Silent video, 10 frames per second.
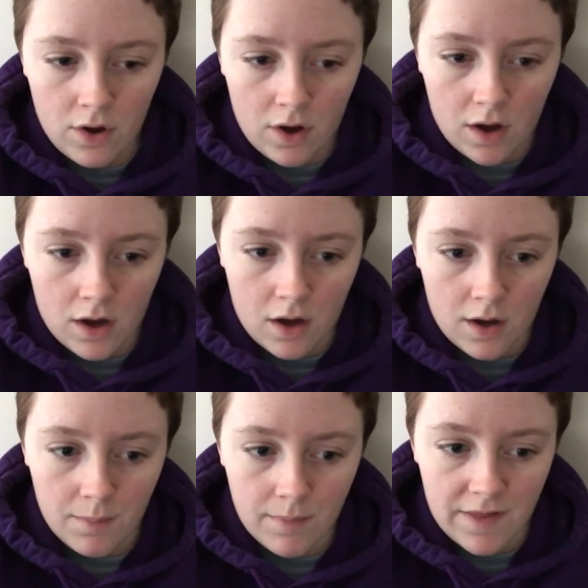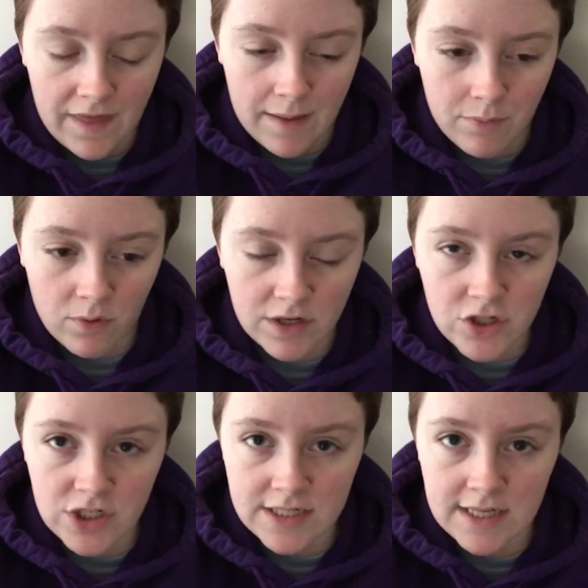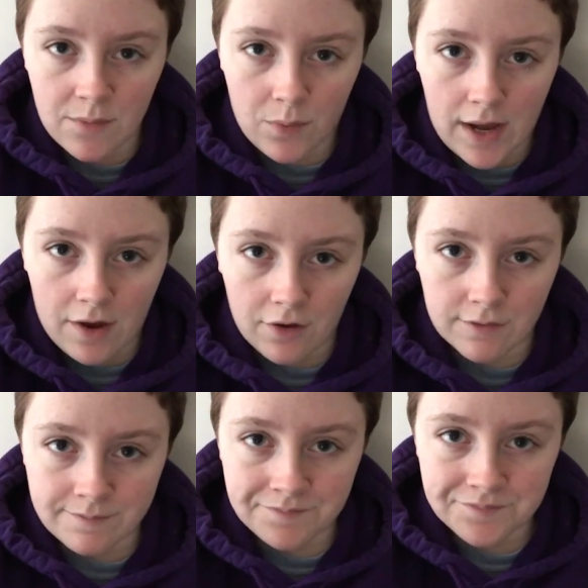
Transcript: At that point, she said, well,